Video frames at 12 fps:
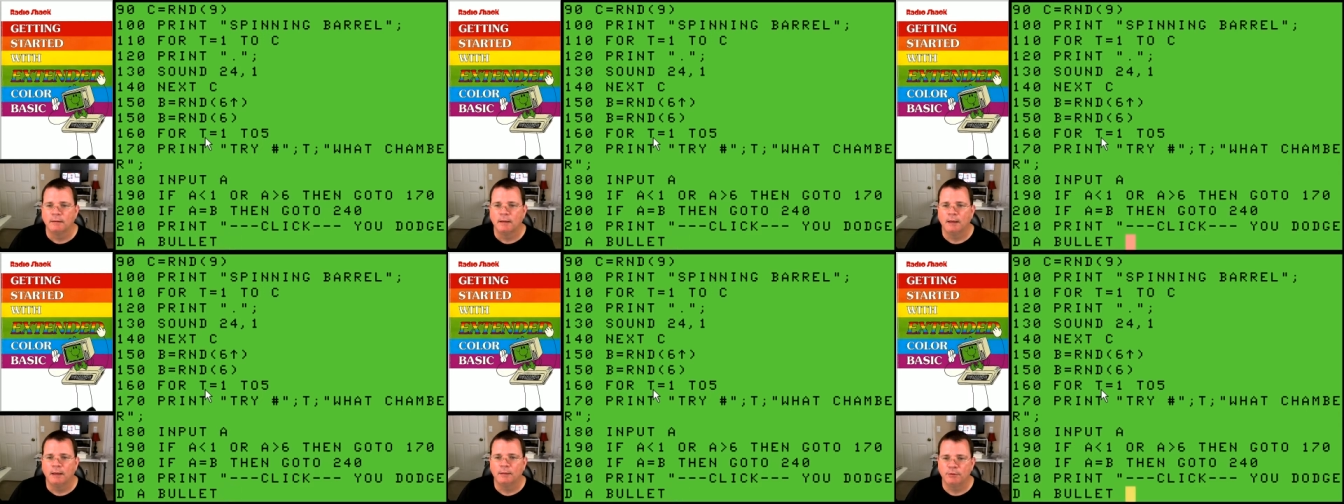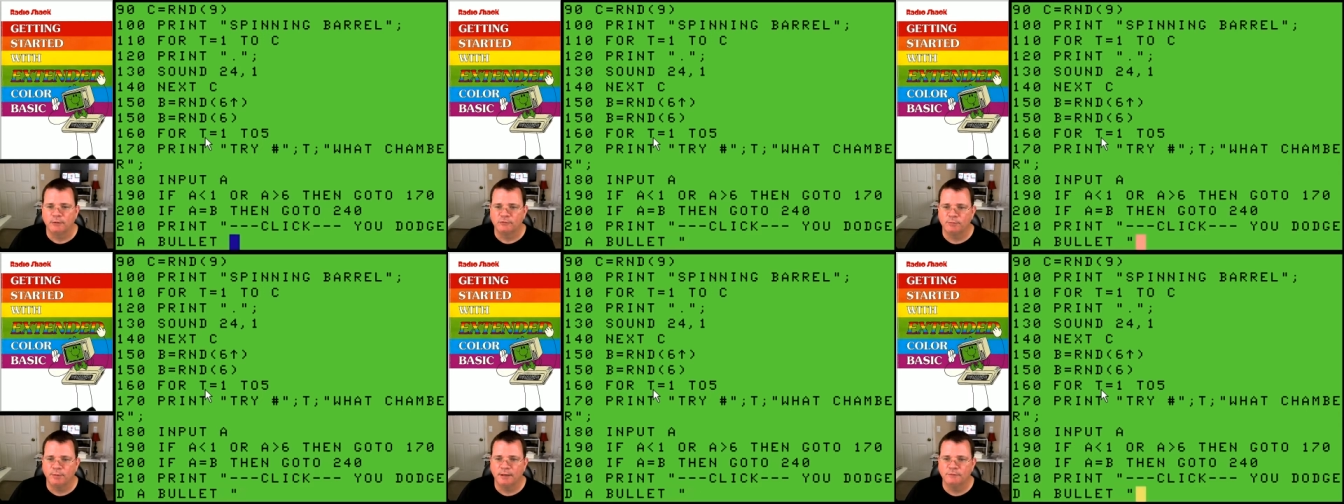I'll put a
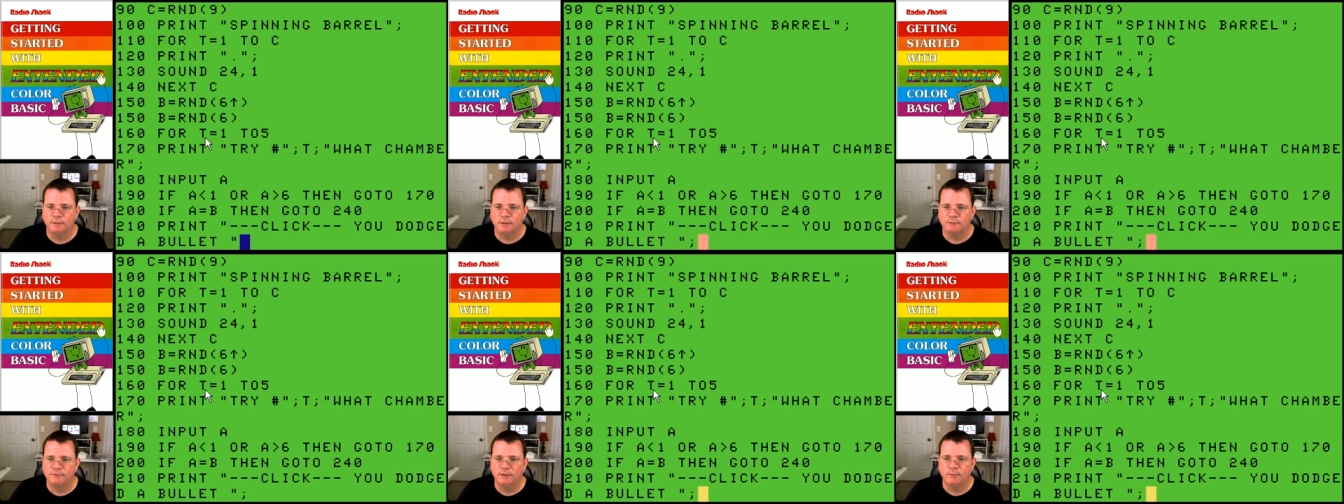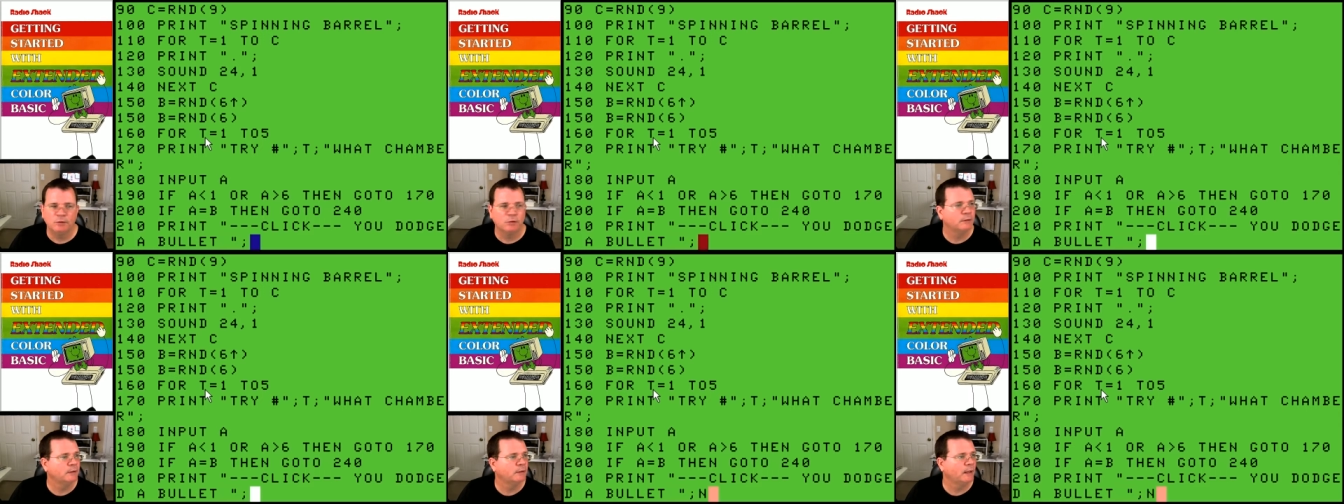space in there
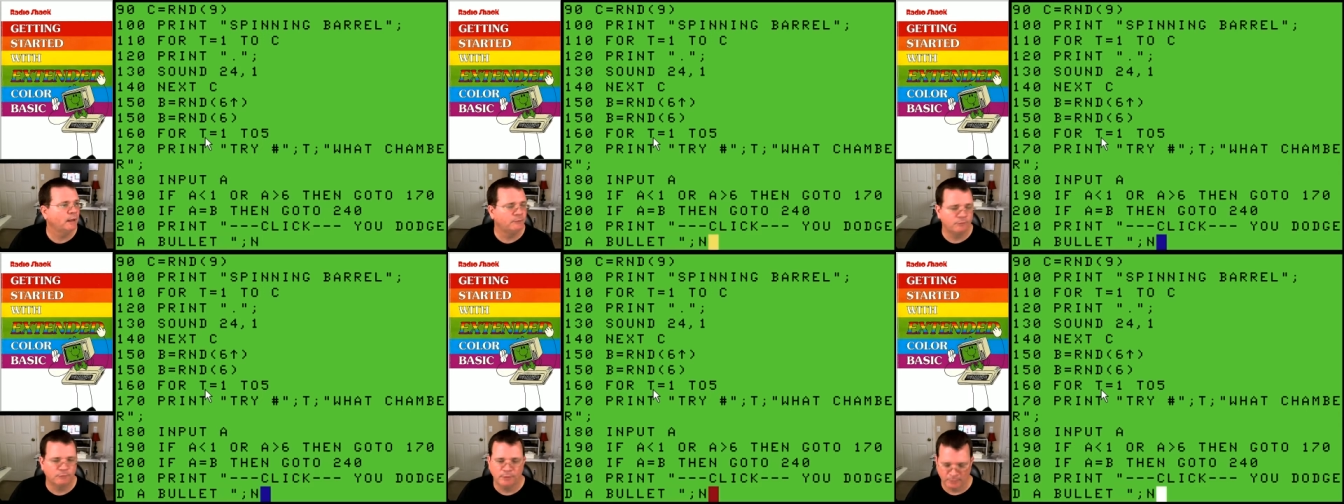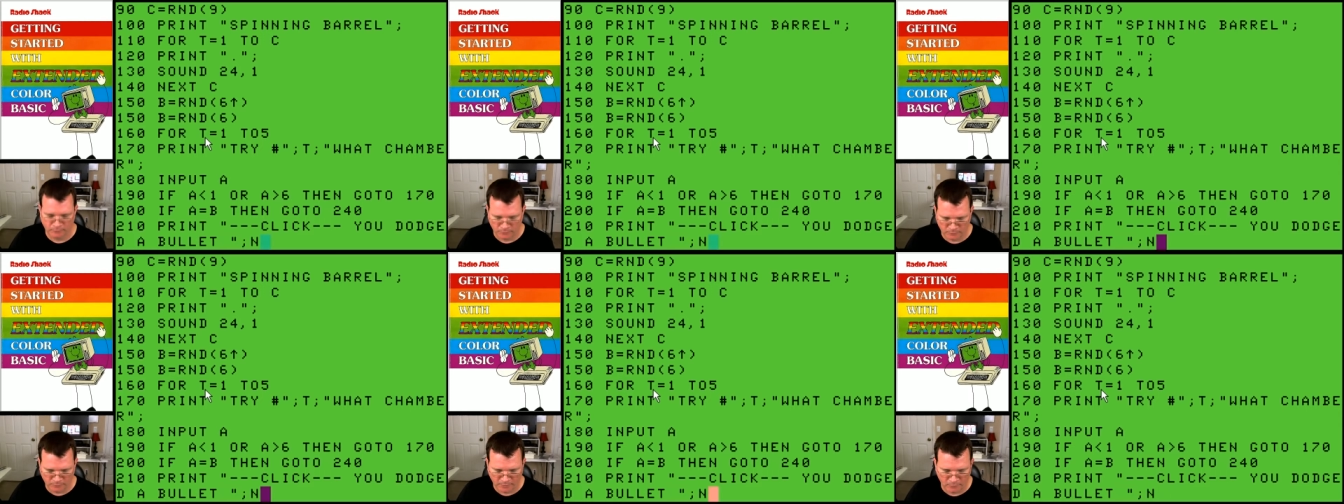semicolon end string
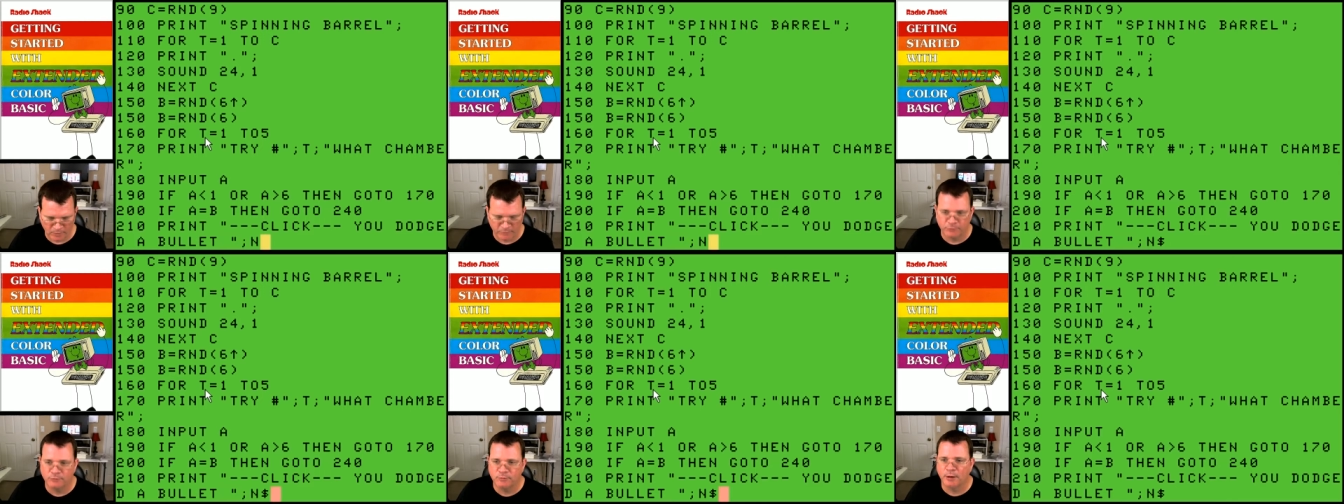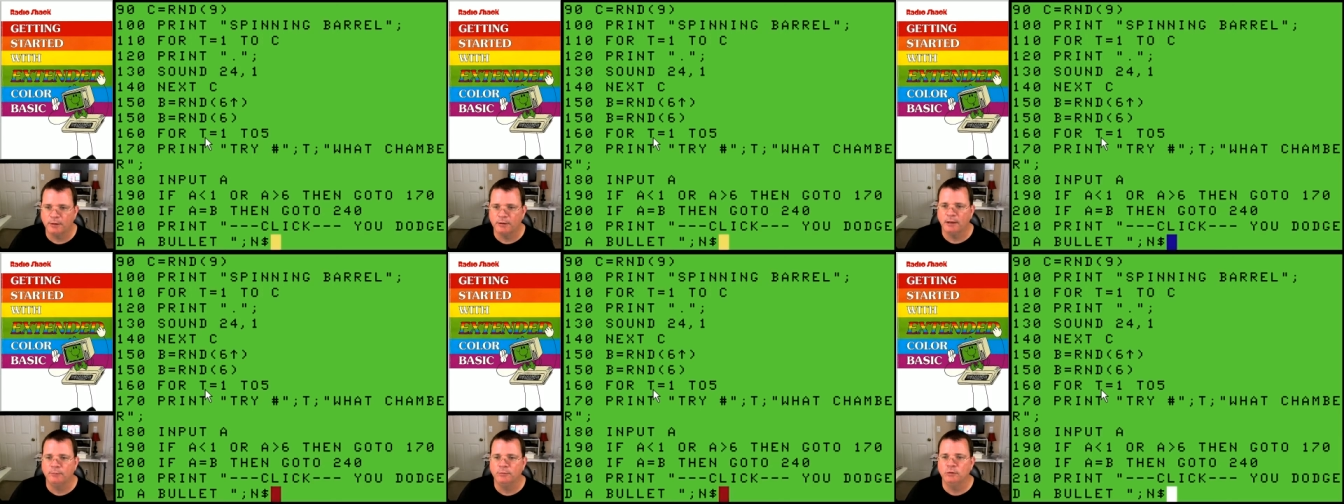so it's going to reference you by your
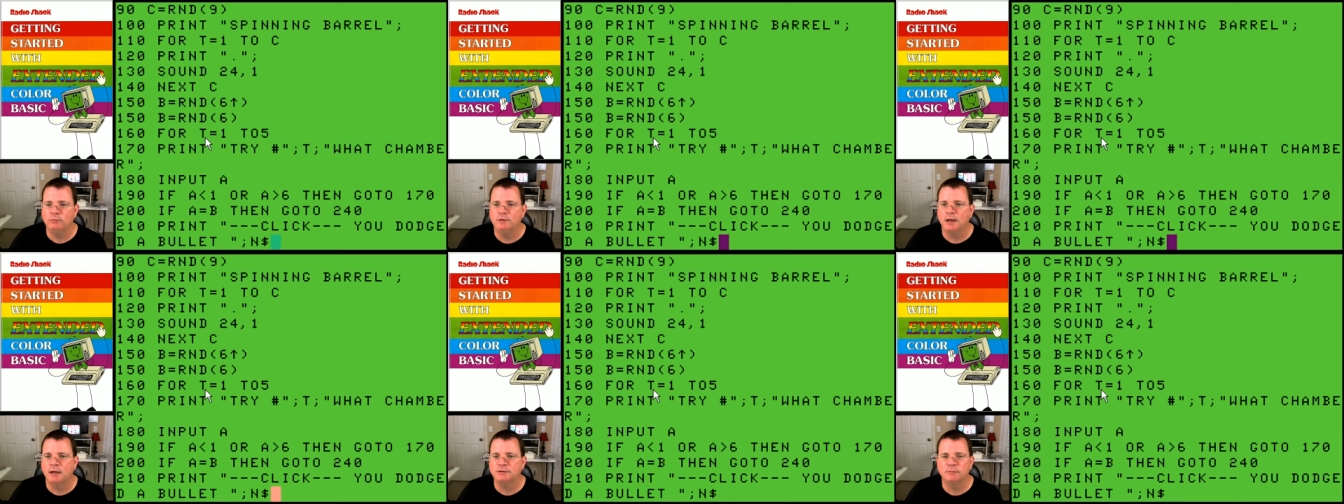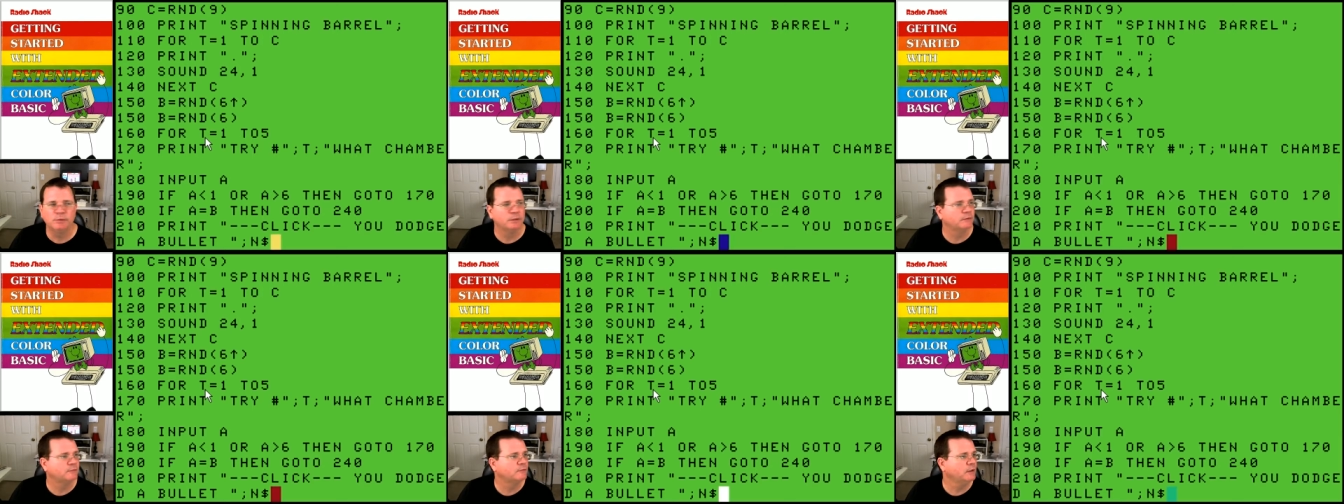name you dodged a
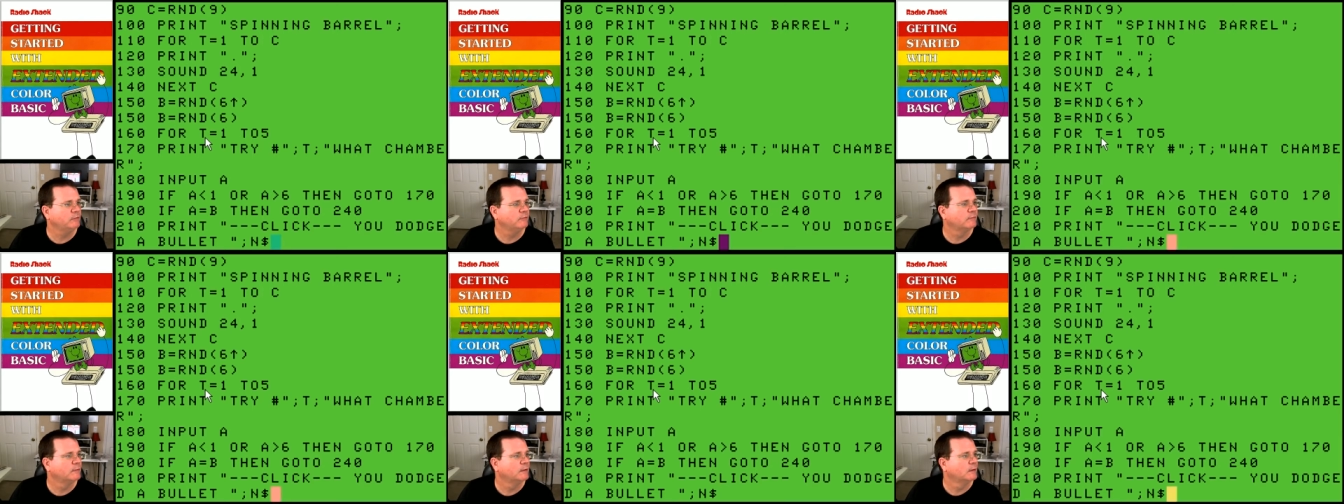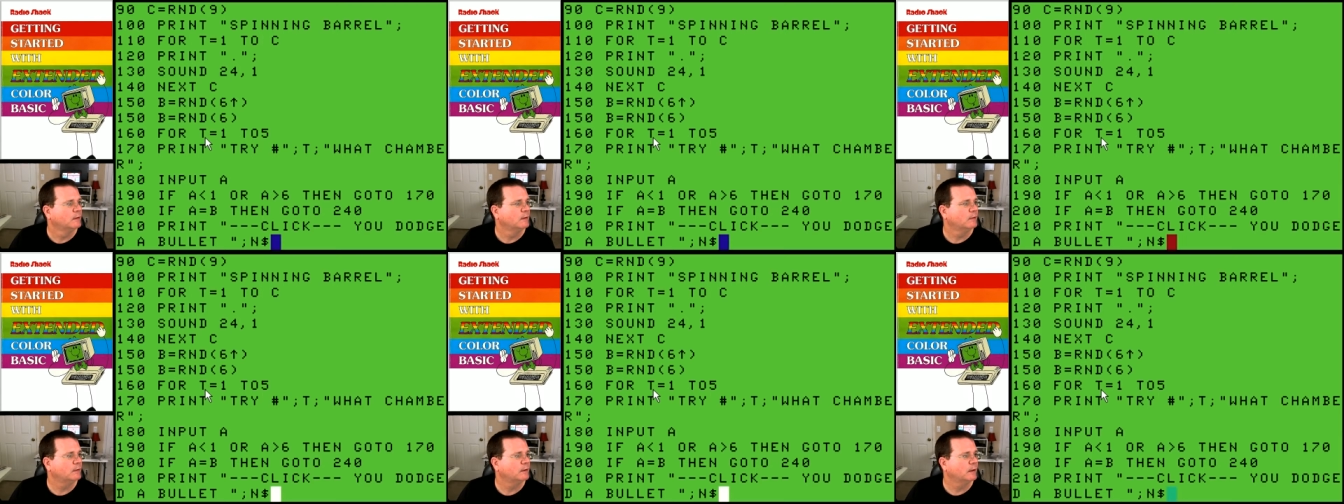bullet Steve
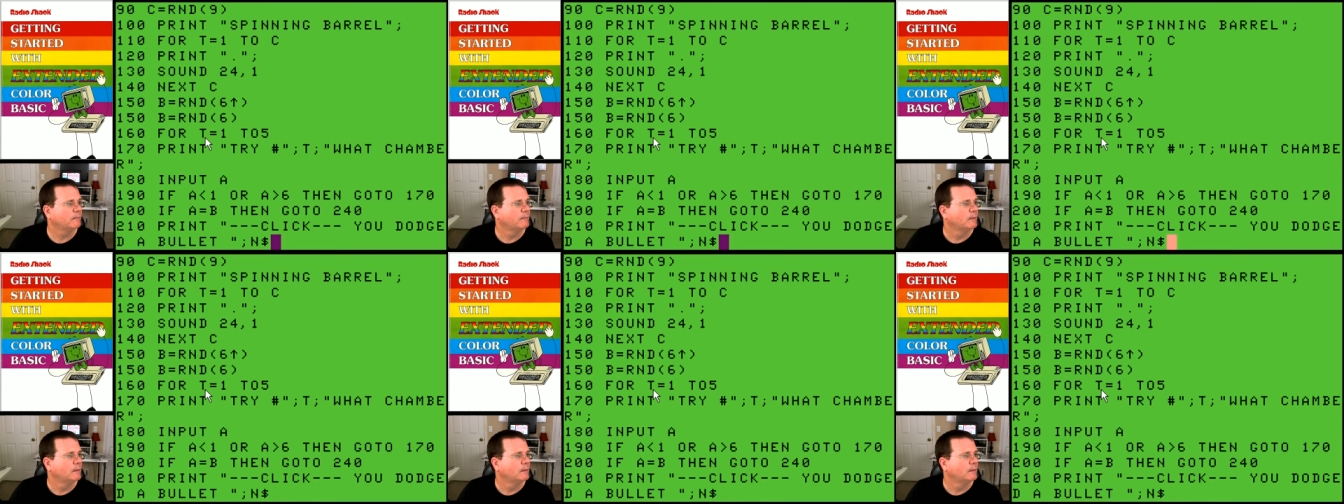okay